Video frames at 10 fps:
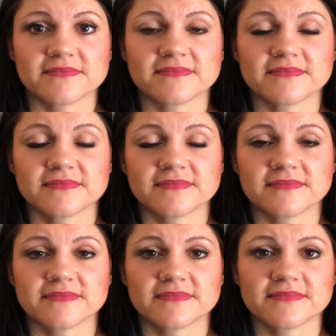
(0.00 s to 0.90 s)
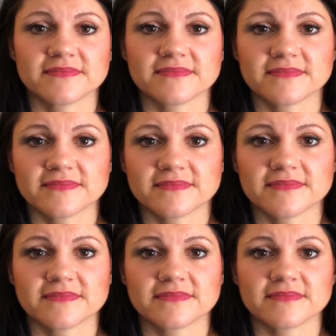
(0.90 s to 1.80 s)

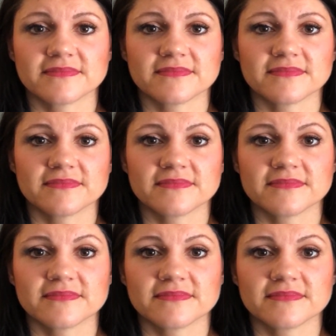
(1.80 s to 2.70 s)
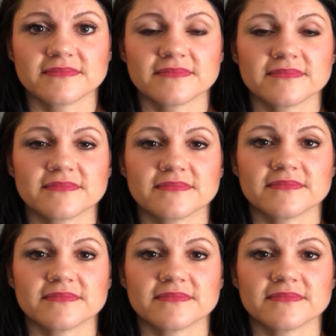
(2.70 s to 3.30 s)
(silent)